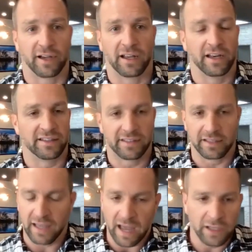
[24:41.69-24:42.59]
And he
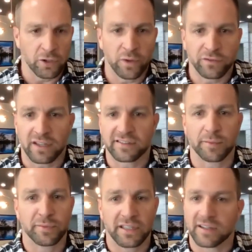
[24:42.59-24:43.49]
said, yeah, we've done
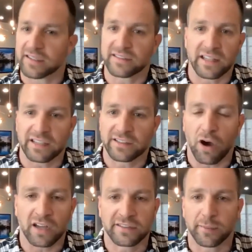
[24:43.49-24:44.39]
some deals. I said, that's
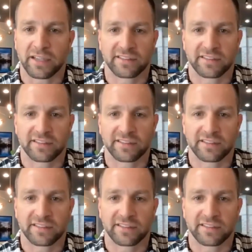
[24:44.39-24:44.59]
awesome.